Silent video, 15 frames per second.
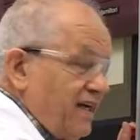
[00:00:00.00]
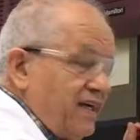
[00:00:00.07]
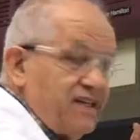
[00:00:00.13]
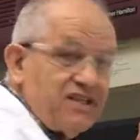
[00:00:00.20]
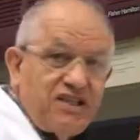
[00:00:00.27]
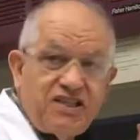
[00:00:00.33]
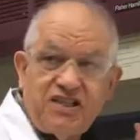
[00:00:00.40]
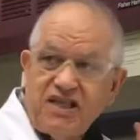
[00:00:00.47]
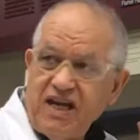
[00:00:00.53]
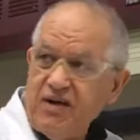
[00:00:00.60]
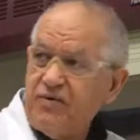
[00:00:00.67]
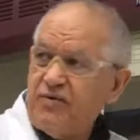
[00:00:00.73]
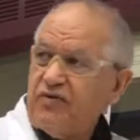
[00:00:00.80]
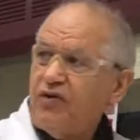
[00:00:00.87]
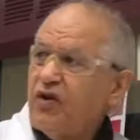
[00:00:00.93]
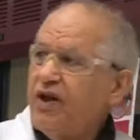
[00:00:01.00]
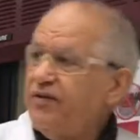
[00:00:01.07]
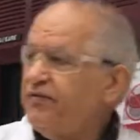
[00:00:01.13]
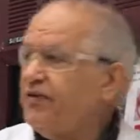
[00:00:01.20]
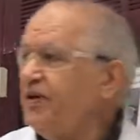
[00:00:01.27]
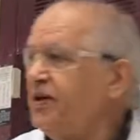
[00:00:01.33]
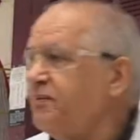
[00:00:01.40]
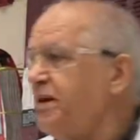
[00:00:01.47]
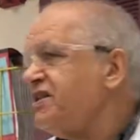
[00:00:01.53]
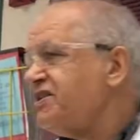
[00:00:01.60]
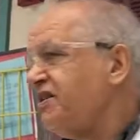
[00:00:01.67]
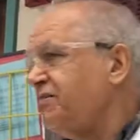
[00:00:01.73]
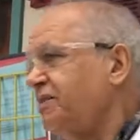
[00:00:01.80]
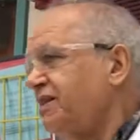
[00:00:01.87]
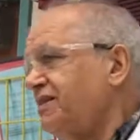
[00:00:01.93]
is the same for every
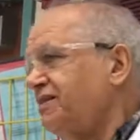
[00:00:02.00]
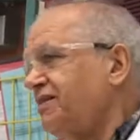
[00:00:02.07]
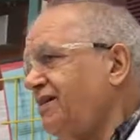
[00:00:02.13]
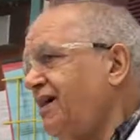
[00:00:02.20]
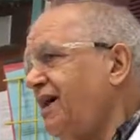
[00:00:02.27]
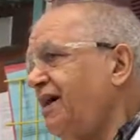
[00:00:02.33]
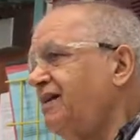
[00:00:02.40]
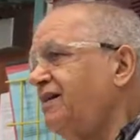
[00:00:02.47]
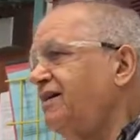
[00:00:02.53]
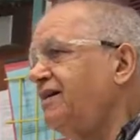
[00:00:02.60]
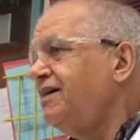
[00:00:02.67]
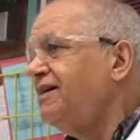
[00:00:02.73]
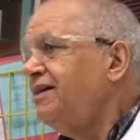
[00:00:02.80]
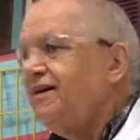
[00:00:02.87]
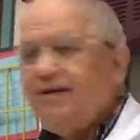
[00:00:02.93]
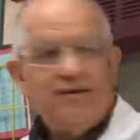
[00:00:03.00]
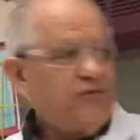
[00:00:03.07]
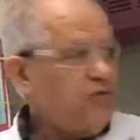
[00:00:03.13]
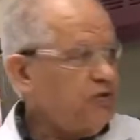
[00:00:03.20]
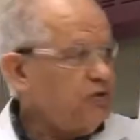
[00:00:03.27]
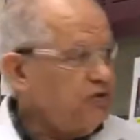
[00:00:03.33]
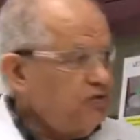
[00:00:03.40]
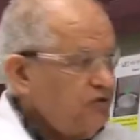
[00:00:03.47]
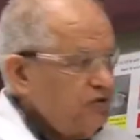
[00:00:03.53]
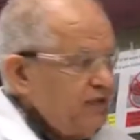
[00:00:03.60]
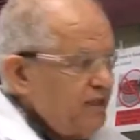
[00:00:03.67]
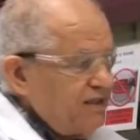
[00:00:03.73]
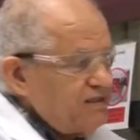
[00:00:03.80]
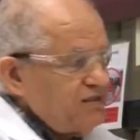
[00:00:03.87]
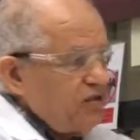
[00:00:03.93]
measurement, right? When you do
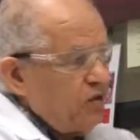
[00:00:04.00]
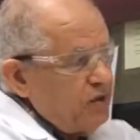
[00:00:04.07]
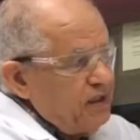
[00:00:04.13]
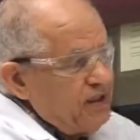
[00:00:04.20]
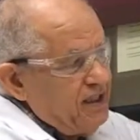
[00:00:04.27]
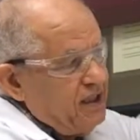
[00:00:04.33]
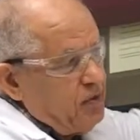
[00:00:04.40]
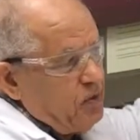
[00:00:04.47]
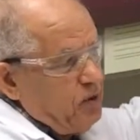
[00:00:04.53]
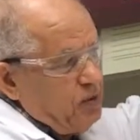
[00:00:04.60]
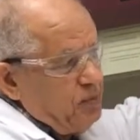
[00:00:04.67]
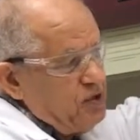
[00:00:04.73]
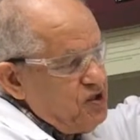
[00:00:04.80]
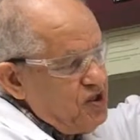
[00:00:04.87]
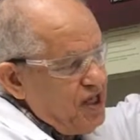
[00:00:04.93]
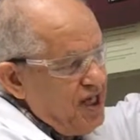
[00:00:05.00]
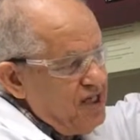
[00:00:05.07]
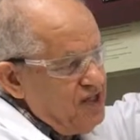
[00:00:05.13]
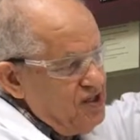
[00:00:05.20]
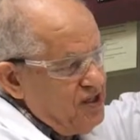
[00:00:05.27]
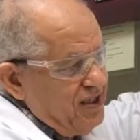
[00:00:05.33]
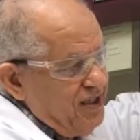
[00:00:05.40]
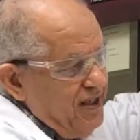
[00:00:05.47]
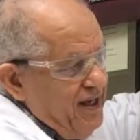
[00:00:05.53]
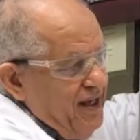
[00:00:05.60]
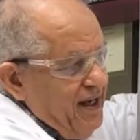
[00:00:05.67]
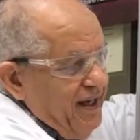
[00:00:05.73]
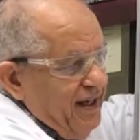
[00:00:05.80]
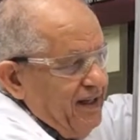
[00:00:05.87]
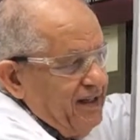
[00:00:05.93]
that, the only thing will be changing
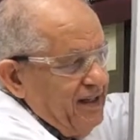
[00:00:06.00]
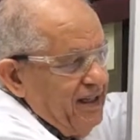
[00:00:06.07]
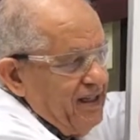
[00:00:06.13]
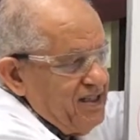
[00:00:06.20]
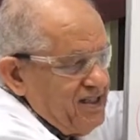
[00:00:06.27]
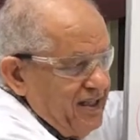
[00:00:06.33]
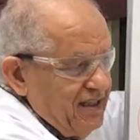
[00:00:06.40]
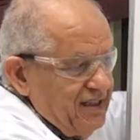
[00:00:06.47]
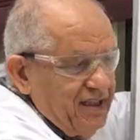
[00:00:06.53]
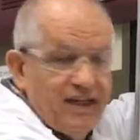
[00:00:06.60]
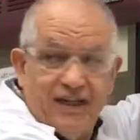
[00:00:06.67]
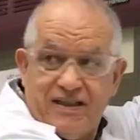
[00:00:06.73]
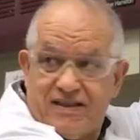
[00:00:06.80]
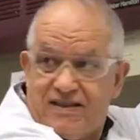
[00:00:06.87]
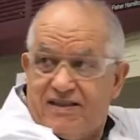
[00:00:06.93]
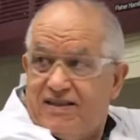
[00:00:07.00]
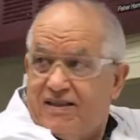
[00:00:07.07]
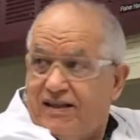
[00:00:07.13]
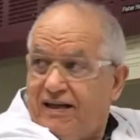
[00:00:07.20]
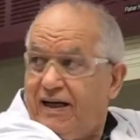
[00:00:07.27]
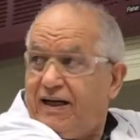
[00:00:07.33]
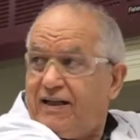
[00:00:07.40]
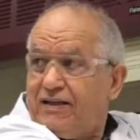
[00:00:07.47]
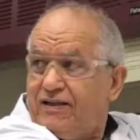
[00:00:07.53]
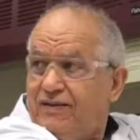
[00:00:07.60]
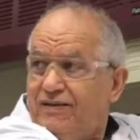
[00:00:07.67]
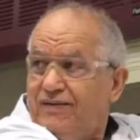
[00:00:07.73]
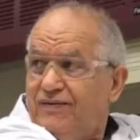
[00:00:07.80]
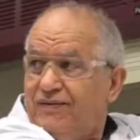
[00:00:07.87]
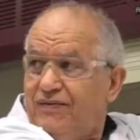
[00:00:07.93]
in this and this, right?
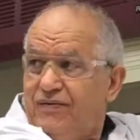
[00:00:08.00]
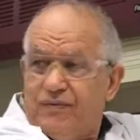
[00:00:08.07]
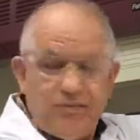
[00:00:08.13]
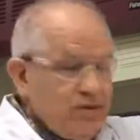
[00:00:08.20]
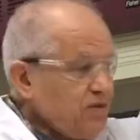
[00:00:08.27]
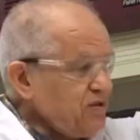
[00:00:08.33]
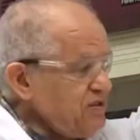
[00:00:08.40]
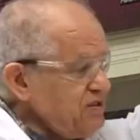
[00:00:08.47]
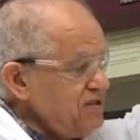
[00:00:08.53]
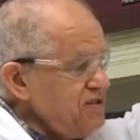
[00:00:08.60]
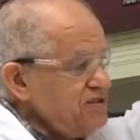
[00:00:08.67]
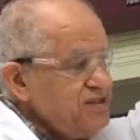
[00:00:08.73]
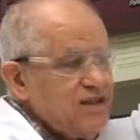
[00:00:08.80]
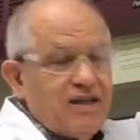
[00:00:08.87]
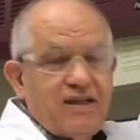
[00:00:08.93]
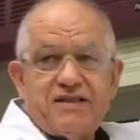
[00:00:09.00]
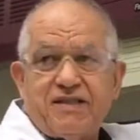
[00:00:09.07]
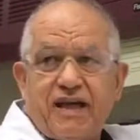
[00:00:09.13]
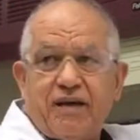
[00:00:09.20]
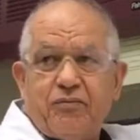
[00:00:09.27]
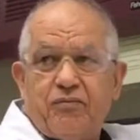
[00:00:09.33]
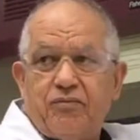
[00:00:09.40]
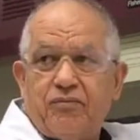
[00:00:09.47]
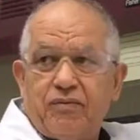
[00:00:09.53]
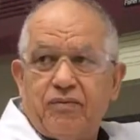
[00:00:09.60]
Because this is the same